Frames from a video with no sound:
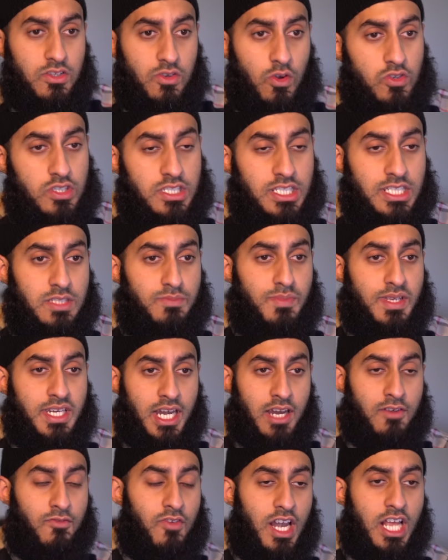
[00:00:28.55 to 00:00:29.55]
you know, she's been
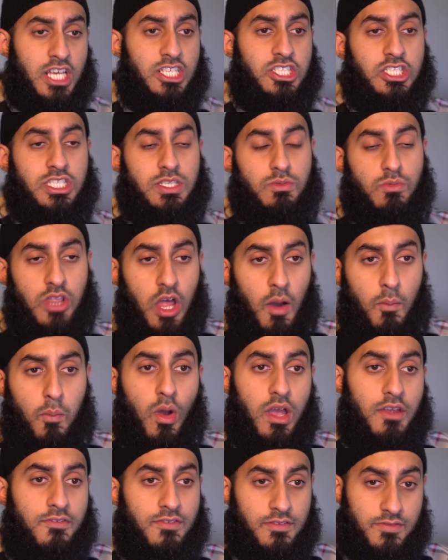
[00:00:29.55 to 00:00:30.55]
in a relationship with her
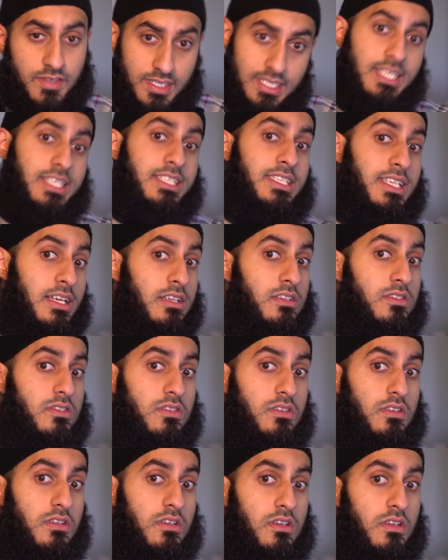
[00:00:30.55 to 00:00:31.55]
boyfriend for 6 years.